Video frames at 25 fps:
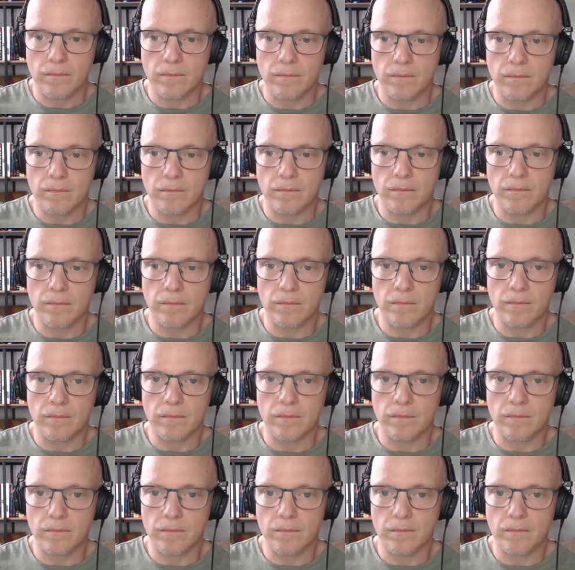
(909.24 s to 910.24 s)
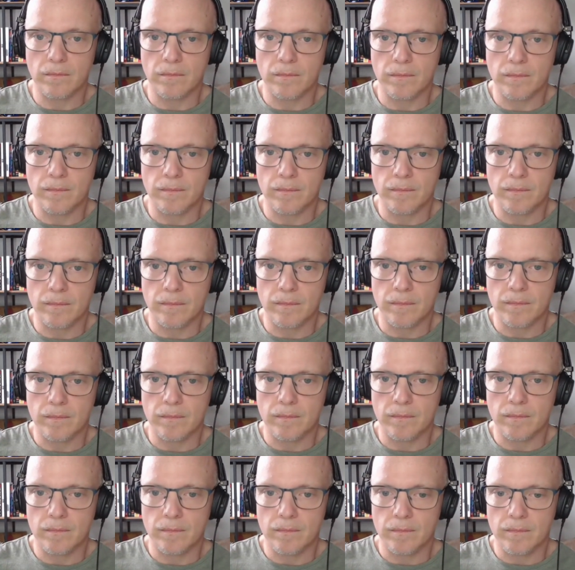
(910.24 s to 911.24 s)

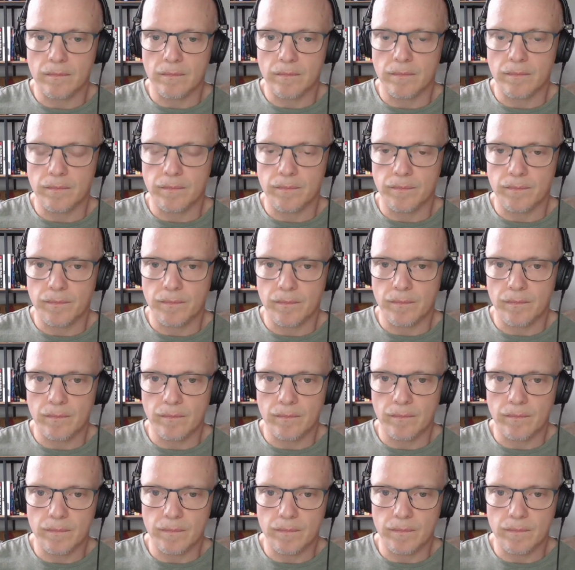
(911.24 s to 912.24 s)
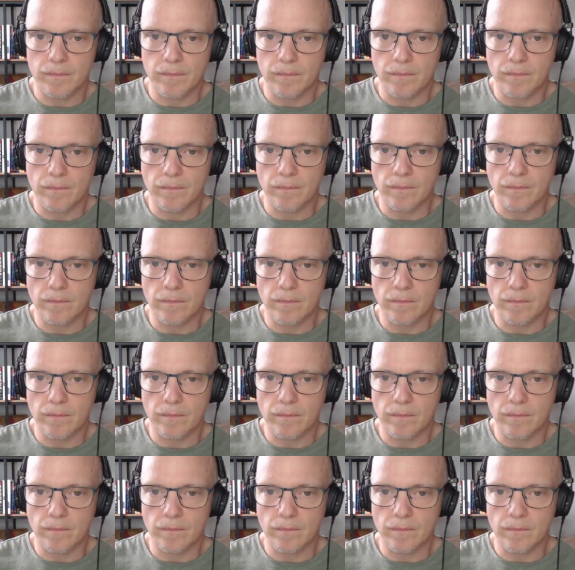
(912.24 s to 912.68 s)
No words are spoken by the person on screen.